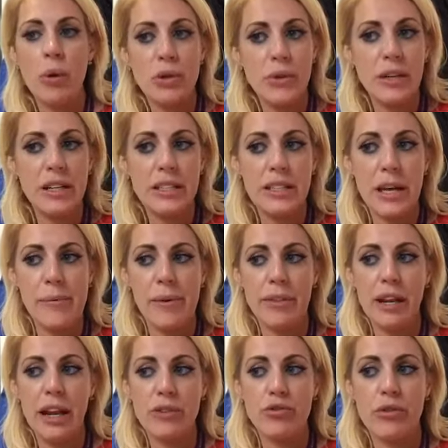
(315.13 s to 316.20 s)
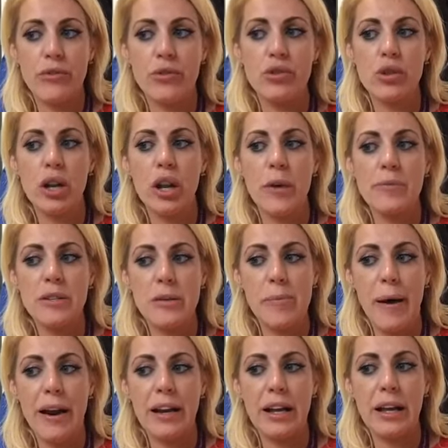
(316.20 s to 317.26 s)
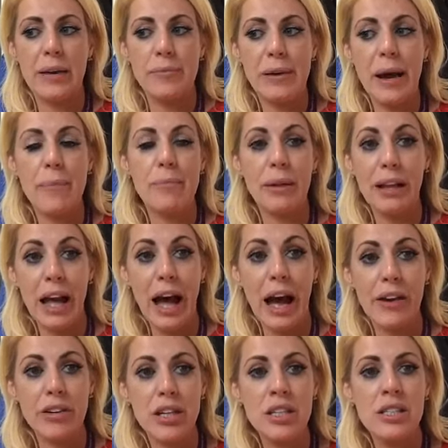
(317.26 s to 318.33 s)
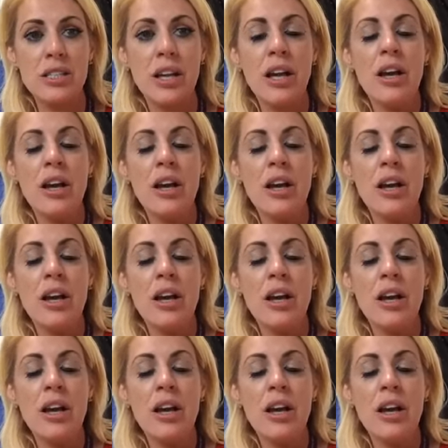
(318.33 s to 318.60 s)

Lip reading: do I need to say about the lateral frontal lobes and the parahippocampal gyrus?